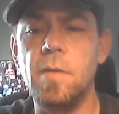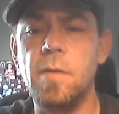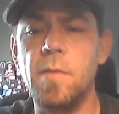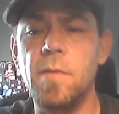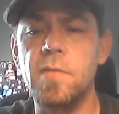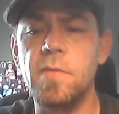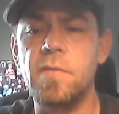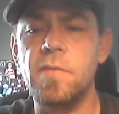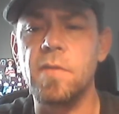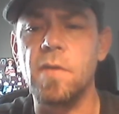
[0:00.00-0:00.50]

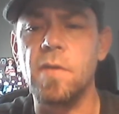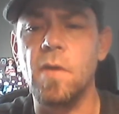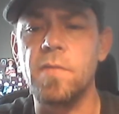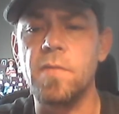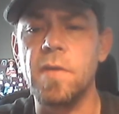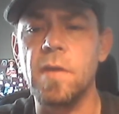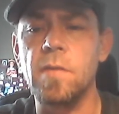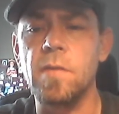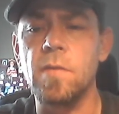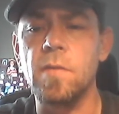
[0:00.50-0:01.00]
We used to
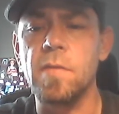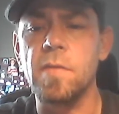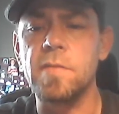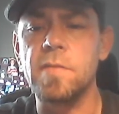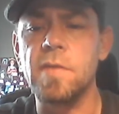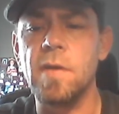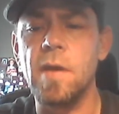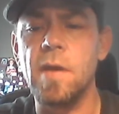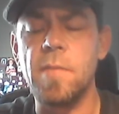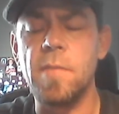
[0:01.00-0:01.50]
golf together all the
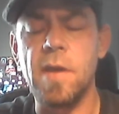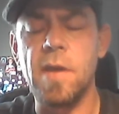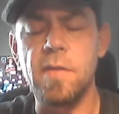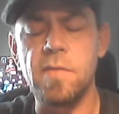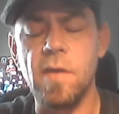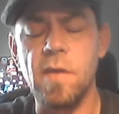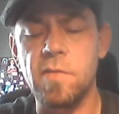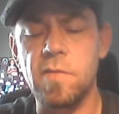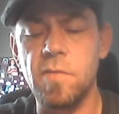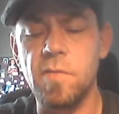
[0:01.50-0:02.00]
time. I hadn't
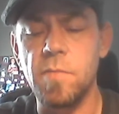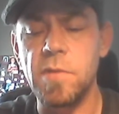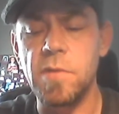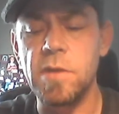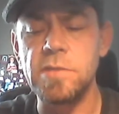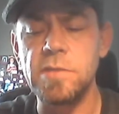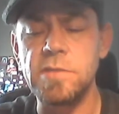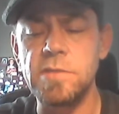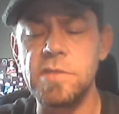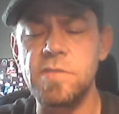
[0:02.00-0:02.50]
talked to him in
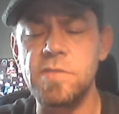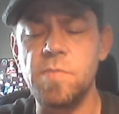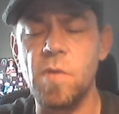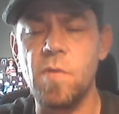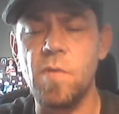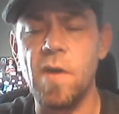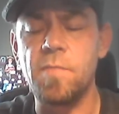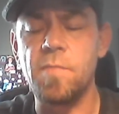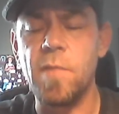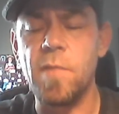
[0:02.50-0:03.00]
years since my
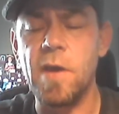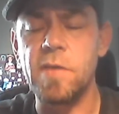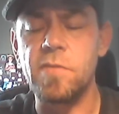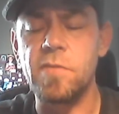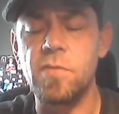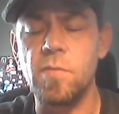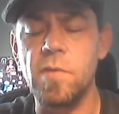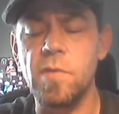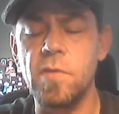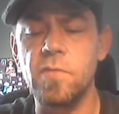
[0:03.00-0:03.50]
wife
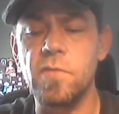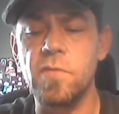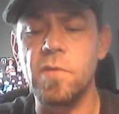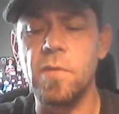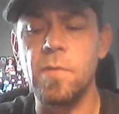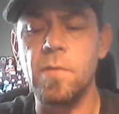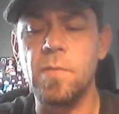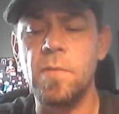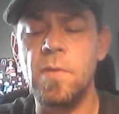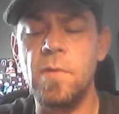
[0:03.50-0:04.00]
passed 3 years
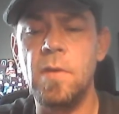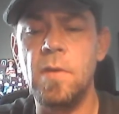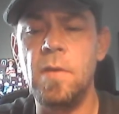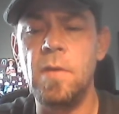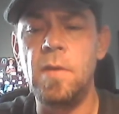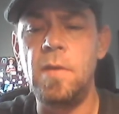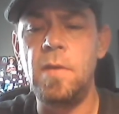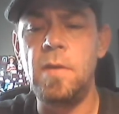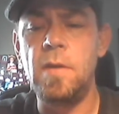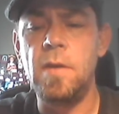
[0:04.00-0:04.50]
ago.
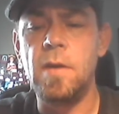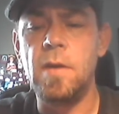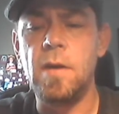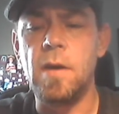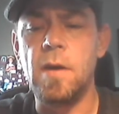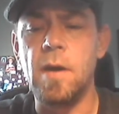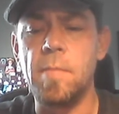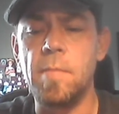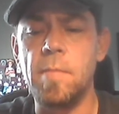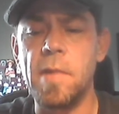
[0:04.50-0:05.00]

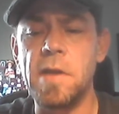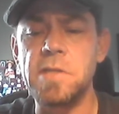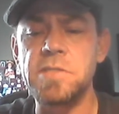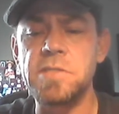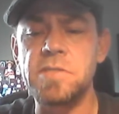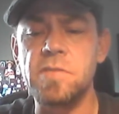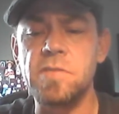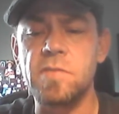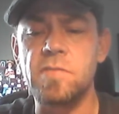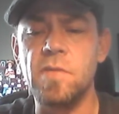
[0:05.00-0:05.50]
And I
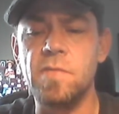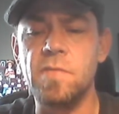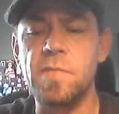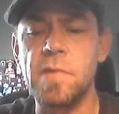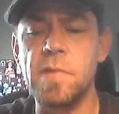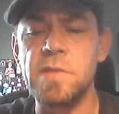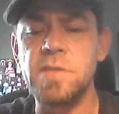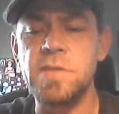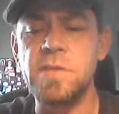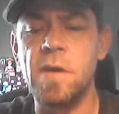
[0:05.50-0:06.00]
just looked over
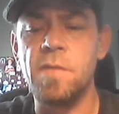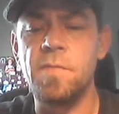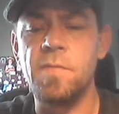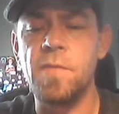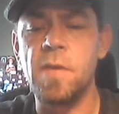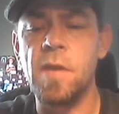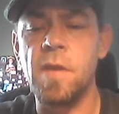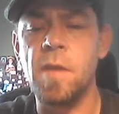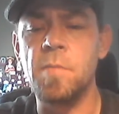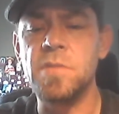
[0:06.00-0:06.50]
and I saw
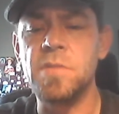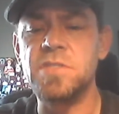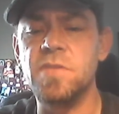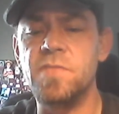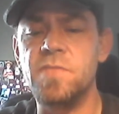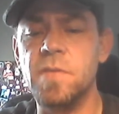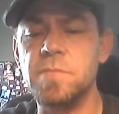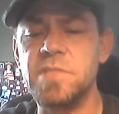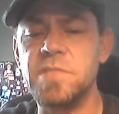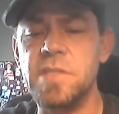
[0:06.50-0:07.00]
an image
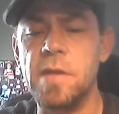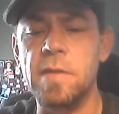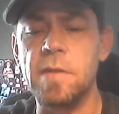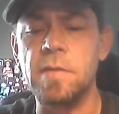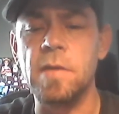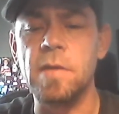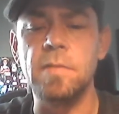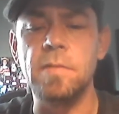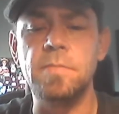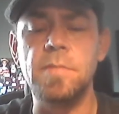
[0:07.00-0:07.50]
of him
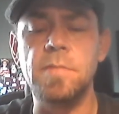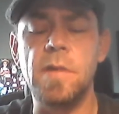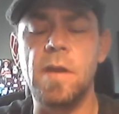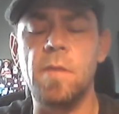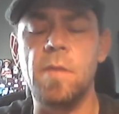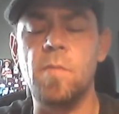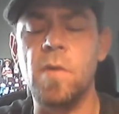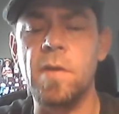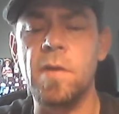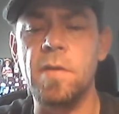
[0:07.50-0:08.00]
sitting there,
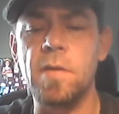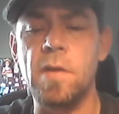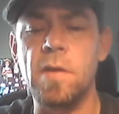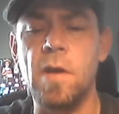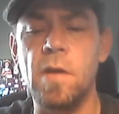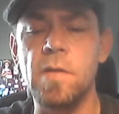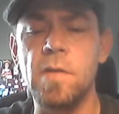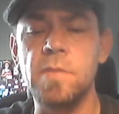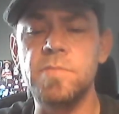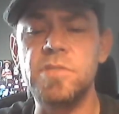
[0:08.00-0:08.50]
and I wanted to
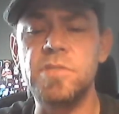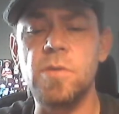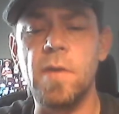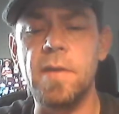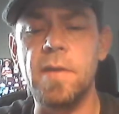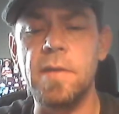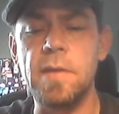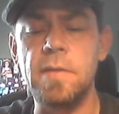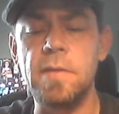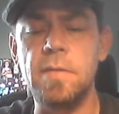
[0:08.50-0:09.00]
call him. So
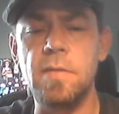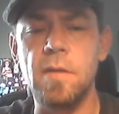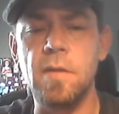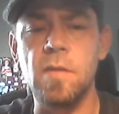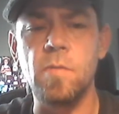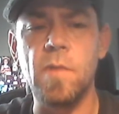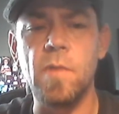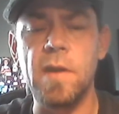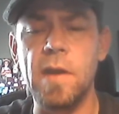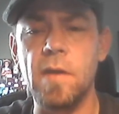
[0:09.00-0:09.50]
I did
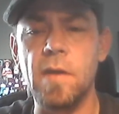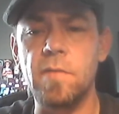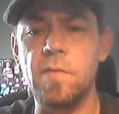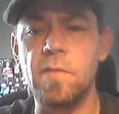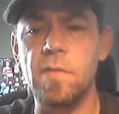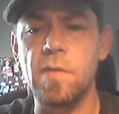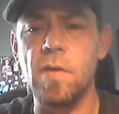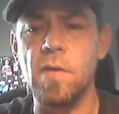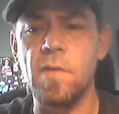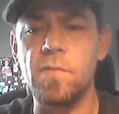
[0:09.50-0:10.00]
on the way down
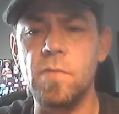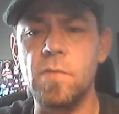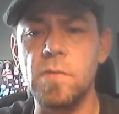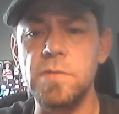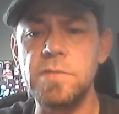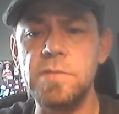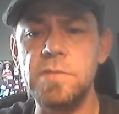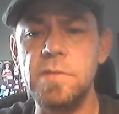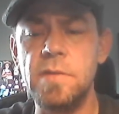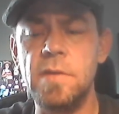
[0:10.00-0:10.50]
to the golf
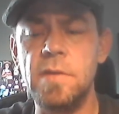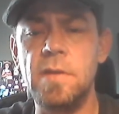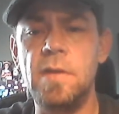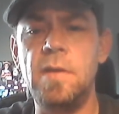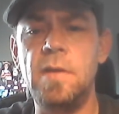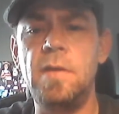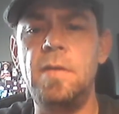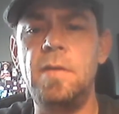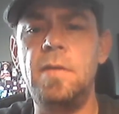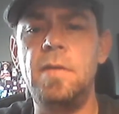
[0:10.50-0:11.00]
course,
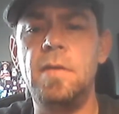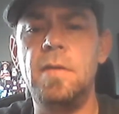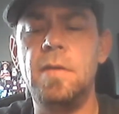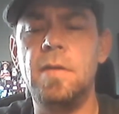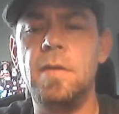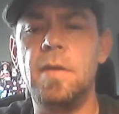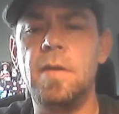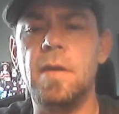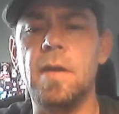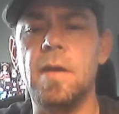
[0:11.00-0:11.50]

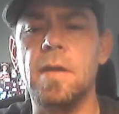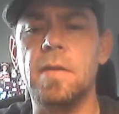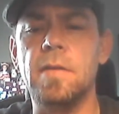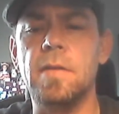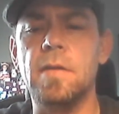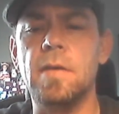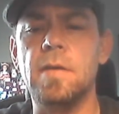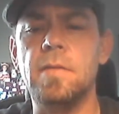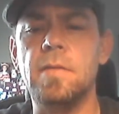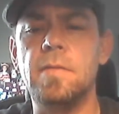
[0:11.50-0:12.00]

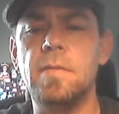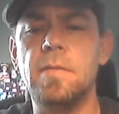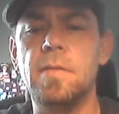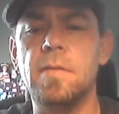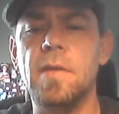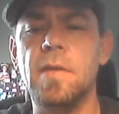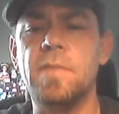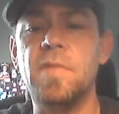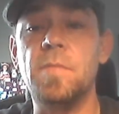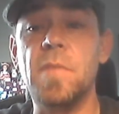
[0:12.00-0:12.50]
and
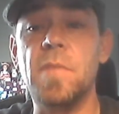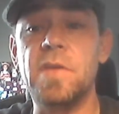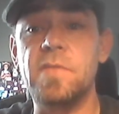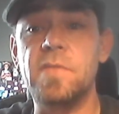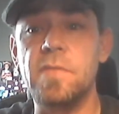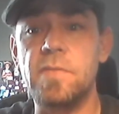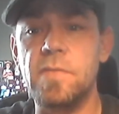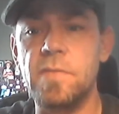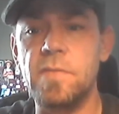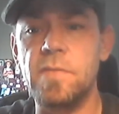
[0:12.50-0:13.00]
left a
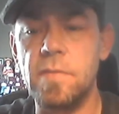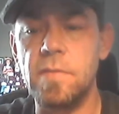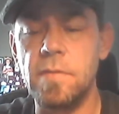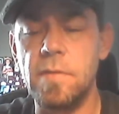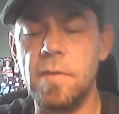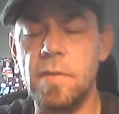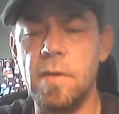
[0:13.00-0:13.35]
message.